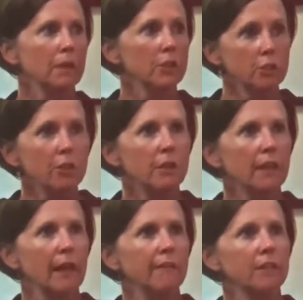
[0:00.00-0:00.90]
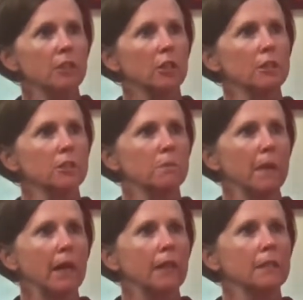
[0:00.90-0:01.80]
should have each other's
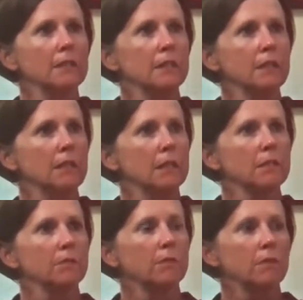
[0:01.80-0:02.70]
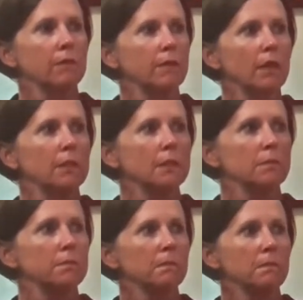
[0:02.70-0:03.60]
backs and things. We've got these
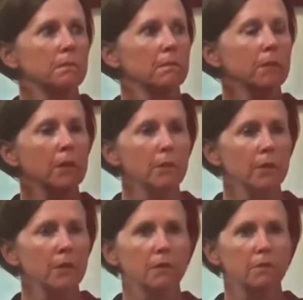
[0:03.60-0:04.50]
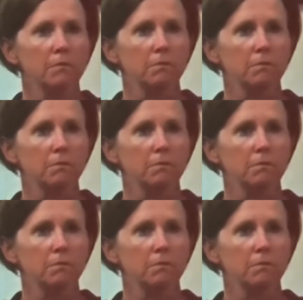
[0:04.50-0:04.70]
people that are